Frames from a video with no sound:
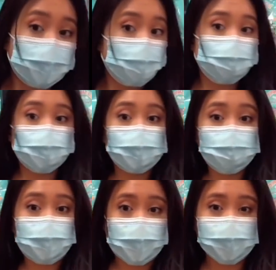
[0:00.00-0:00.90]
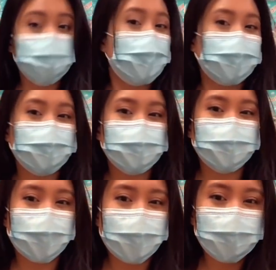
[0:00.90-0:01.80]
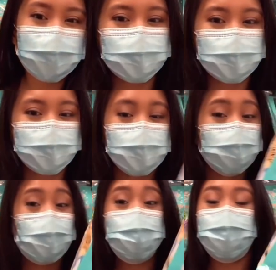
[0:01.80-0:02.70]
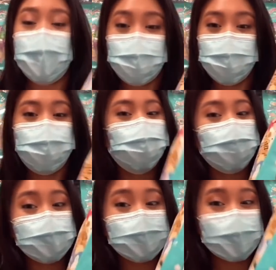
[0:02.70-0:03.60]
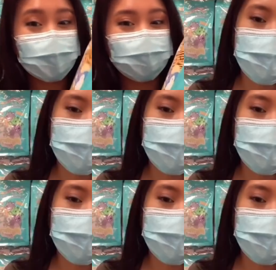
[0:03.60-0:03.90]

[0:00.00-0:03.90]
the bling bags back in stock, so I bought one for myself.